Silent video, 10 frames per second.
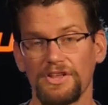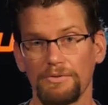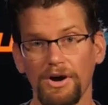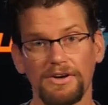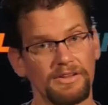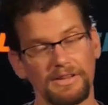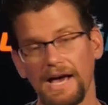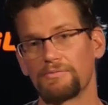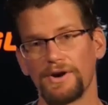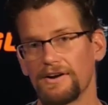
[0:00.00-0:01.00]
on the market. The
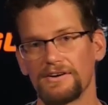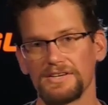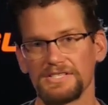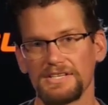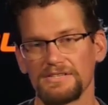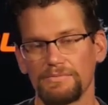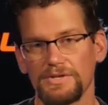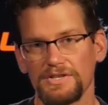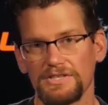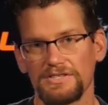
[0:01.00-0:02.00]
LabRadar is, is,
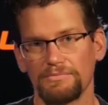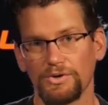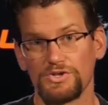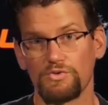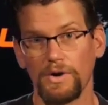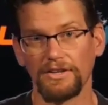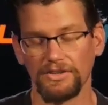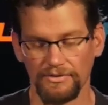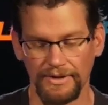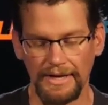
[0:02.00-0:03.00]
is, is the most well-known.